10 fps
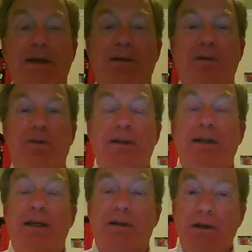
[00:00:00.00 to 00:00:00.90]
And the
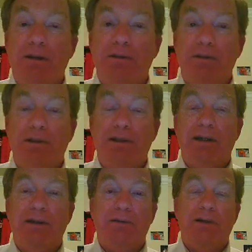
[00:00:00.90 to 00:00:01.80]
winner-take-all rule
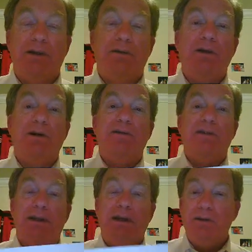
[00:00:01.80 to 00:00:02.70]
says, well,
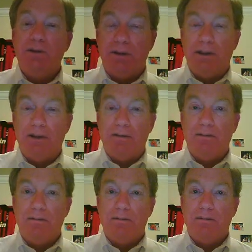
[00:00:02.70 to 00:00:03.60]
whoever does win,